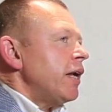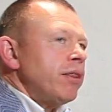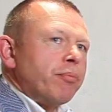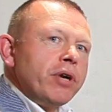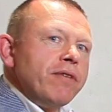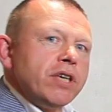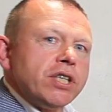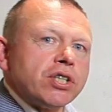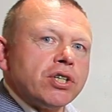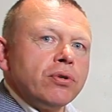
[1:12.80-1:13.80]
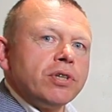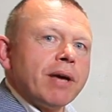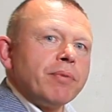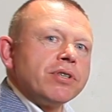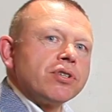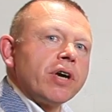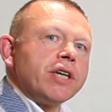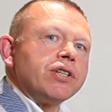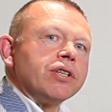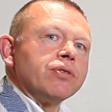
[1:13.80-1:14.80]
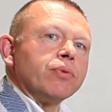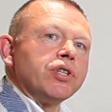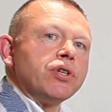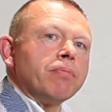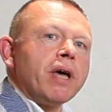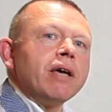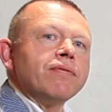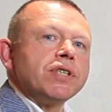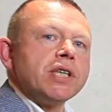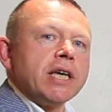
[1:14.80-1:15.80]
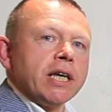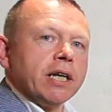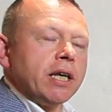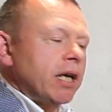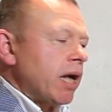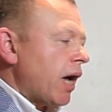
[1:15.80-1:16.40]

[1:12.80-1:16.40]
In the previous two demonstrations which you may have seen,